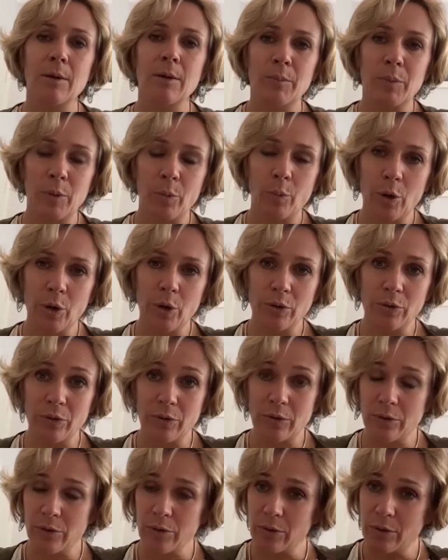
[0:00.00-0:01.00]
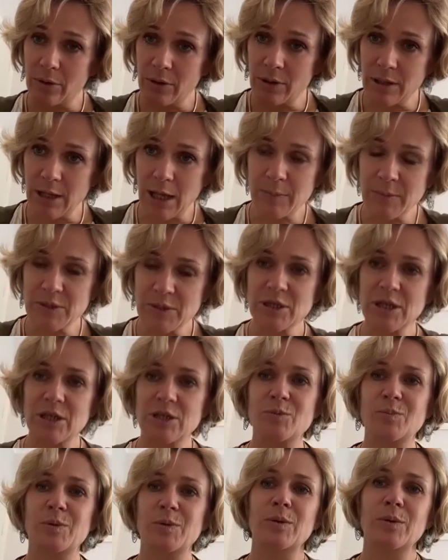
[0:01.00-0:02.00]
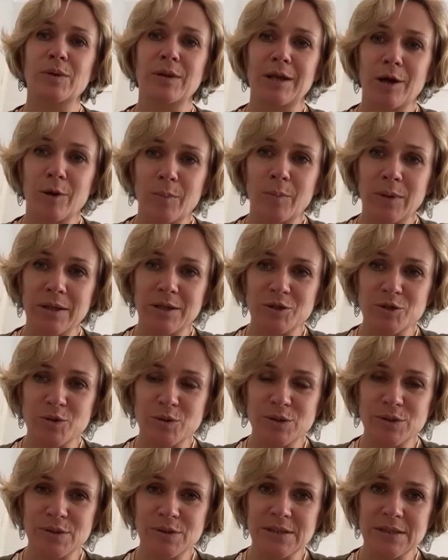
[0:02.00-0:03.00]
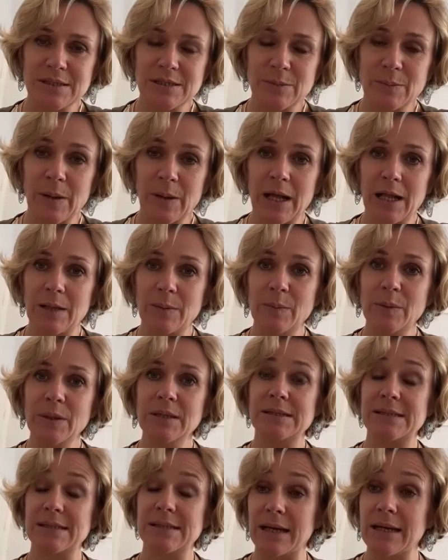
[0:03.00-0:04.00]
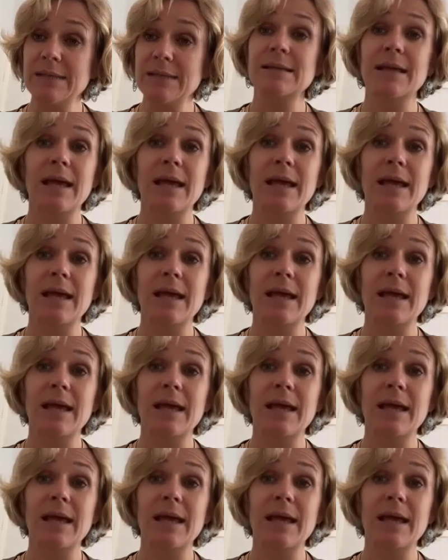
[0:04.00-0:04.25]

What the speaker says: But what the climate change bill that I'll be introducing to Parliament does,